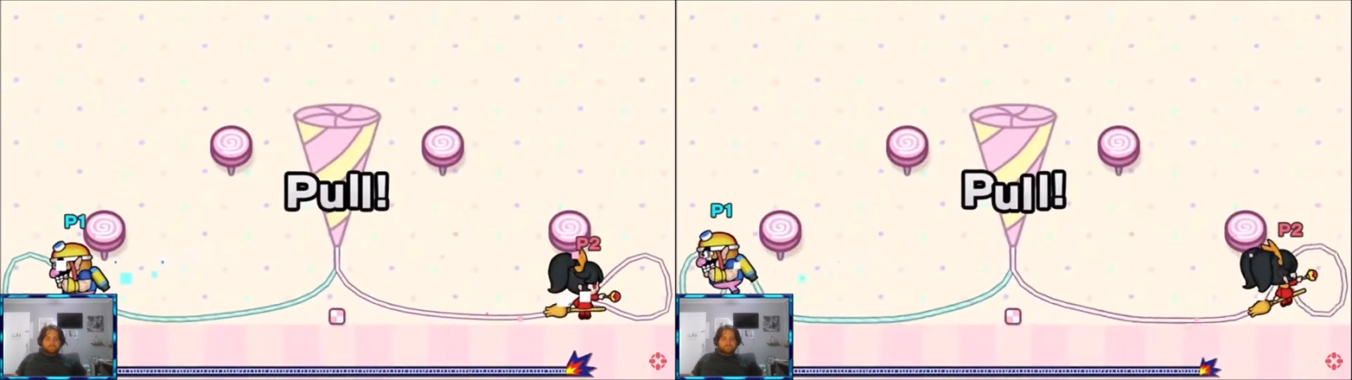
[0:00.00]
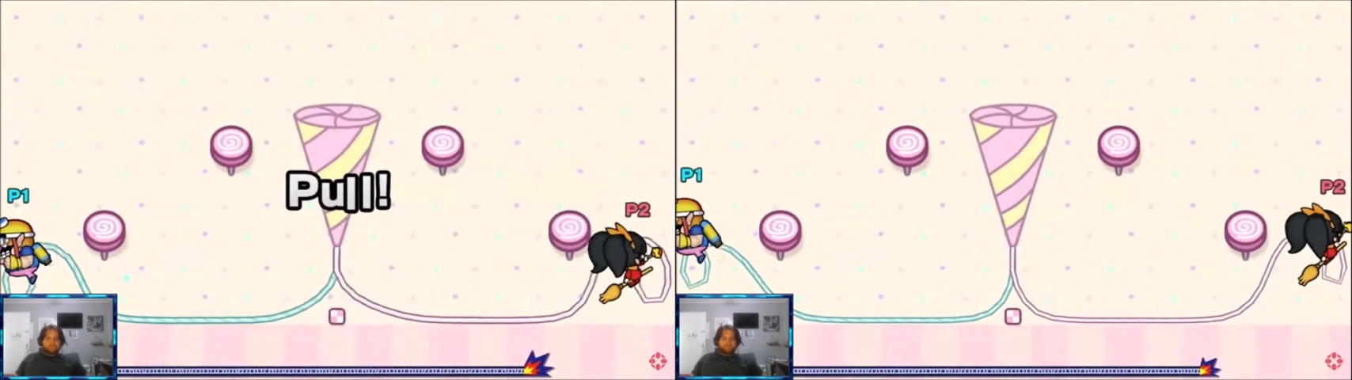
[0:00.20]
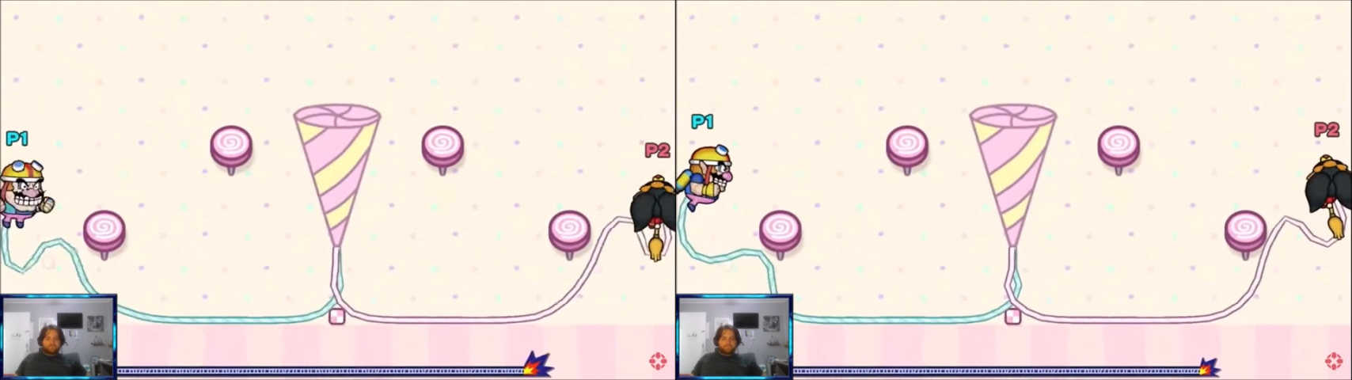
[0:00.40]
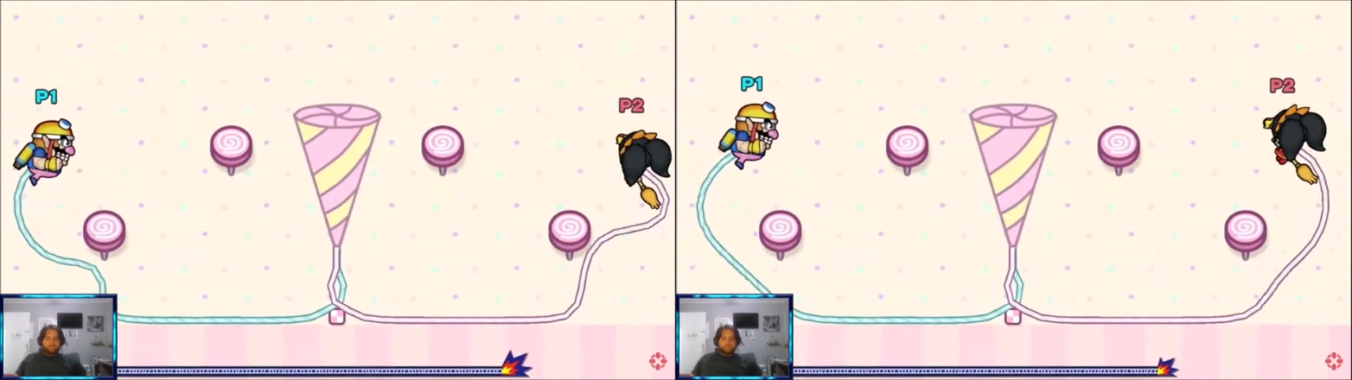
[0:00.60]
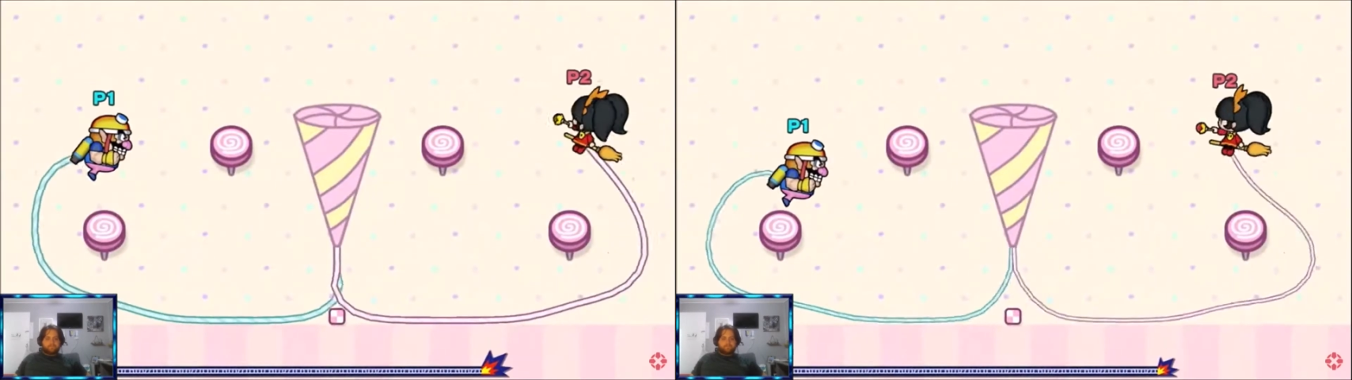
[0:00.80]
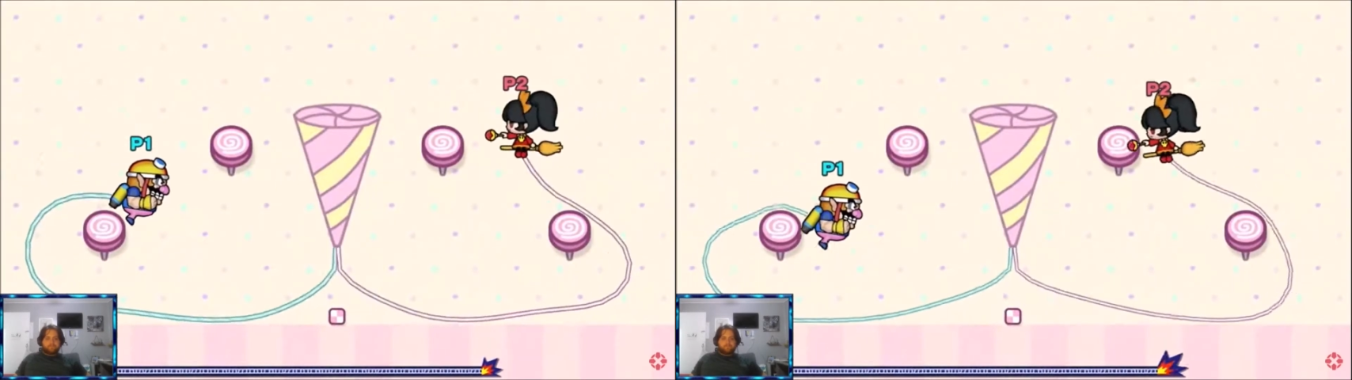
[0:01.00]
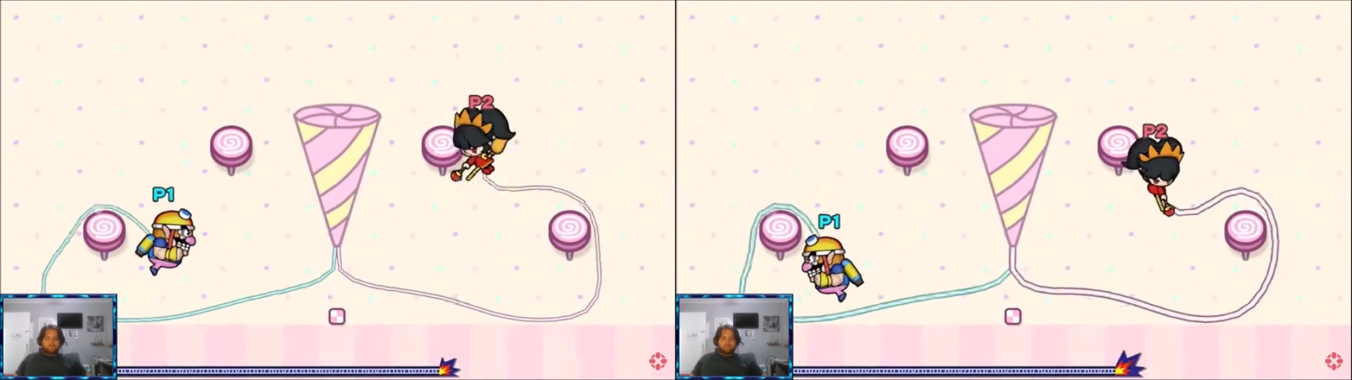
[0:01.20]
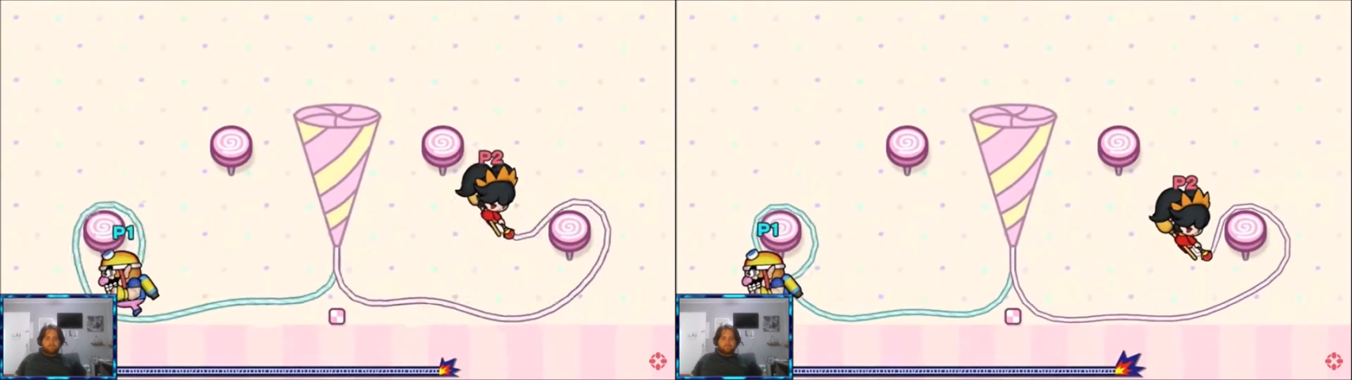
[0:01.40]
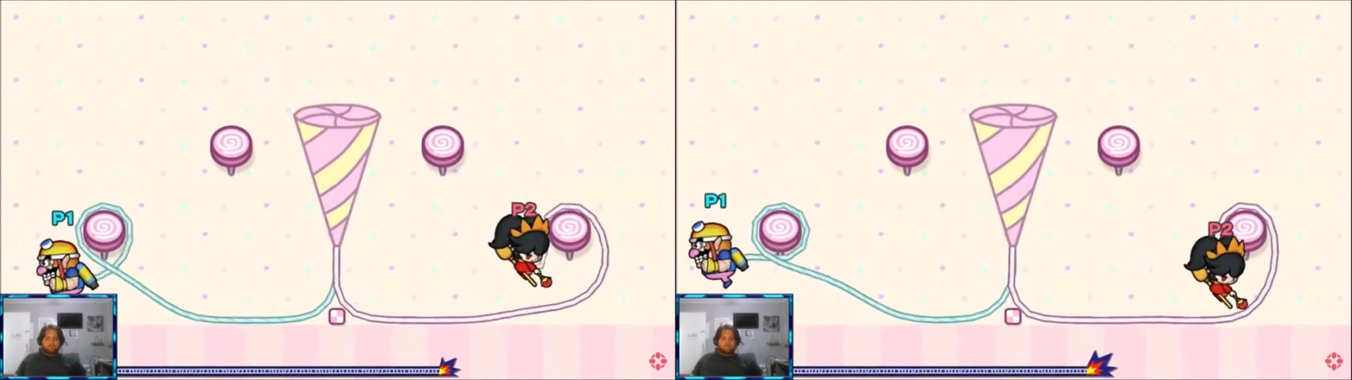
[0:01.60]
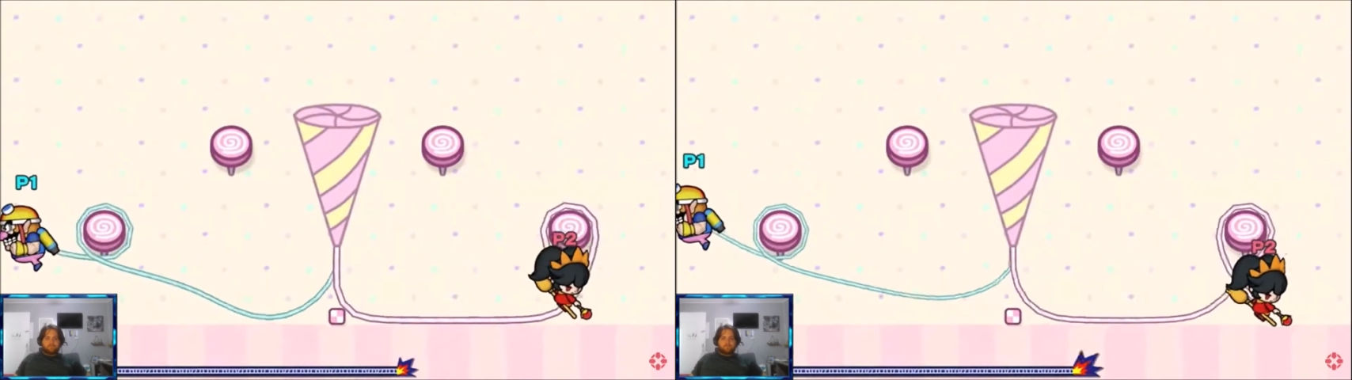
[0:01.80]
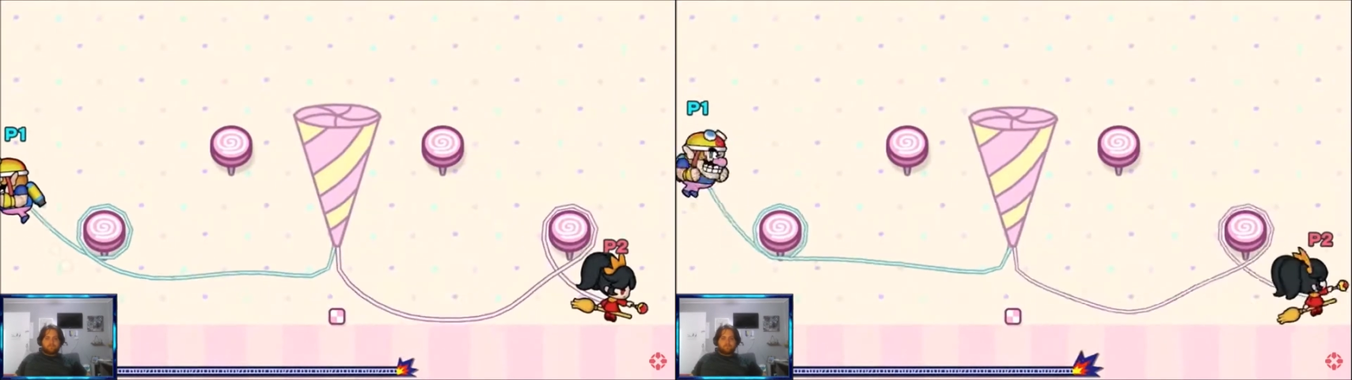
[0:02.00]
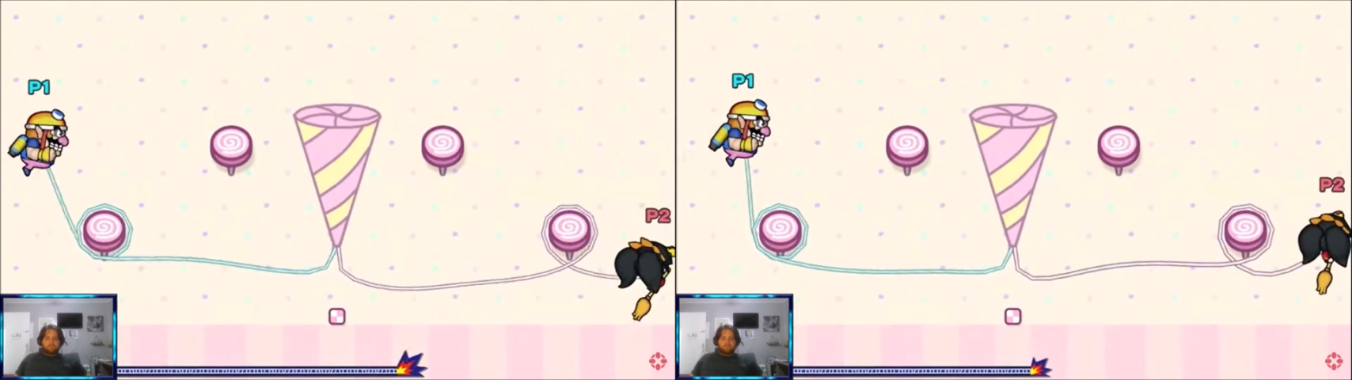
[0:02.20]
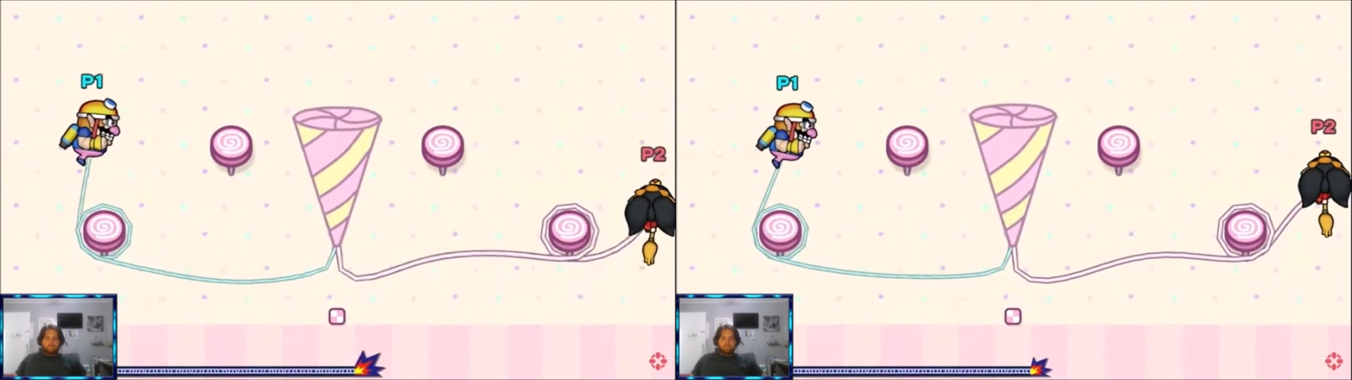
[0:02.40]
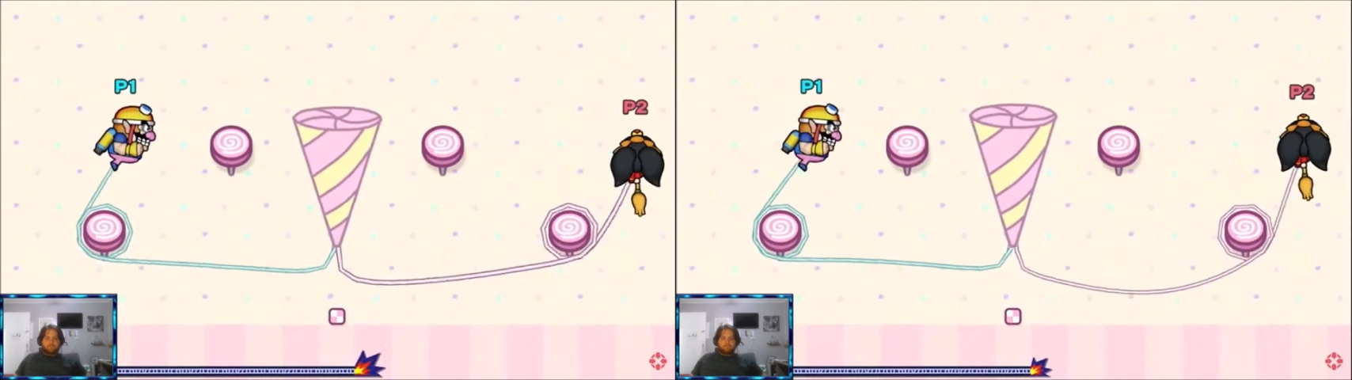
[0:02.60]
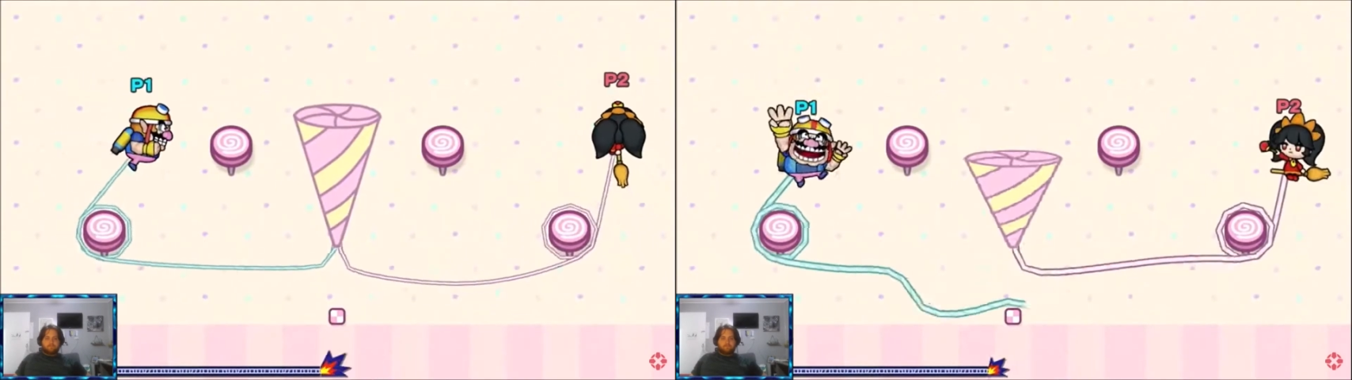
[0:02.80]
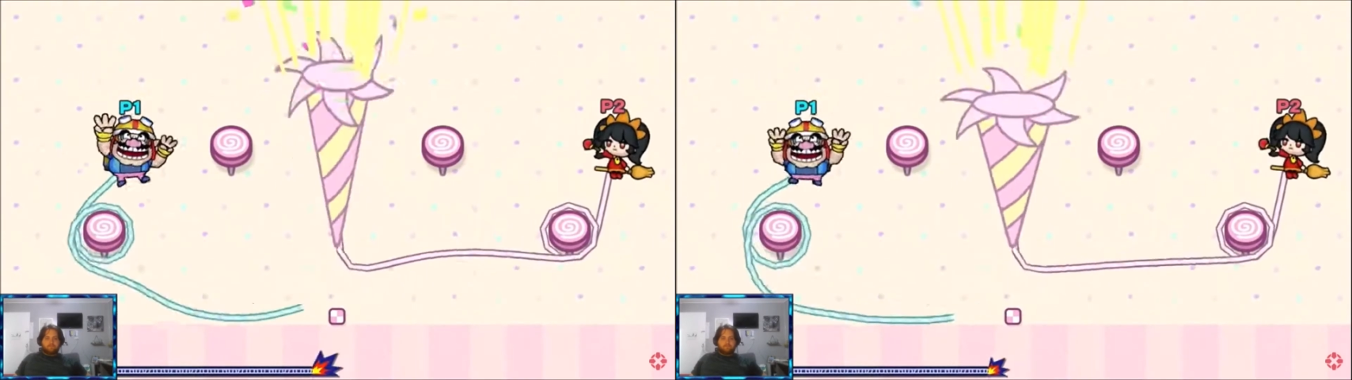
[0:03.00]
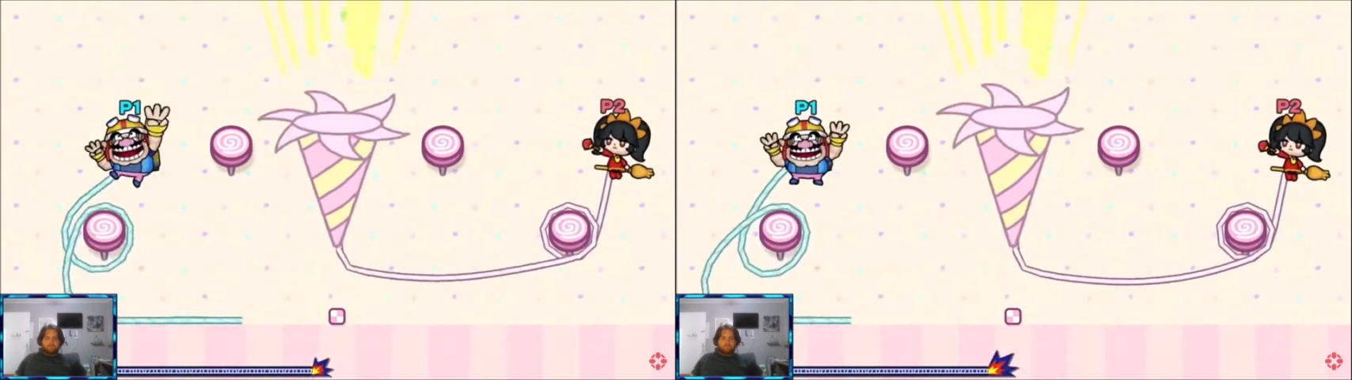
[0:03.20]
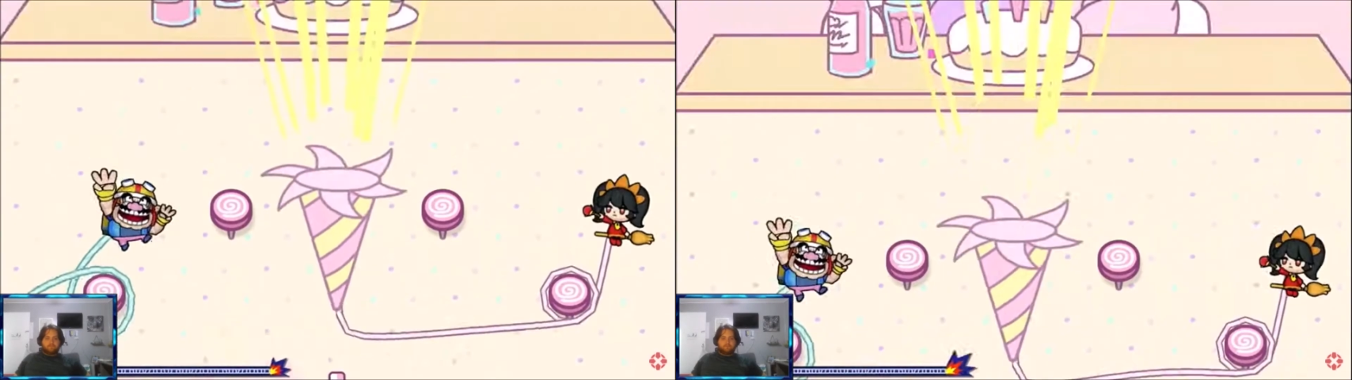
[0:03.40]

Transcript: [unreadable: no face in view]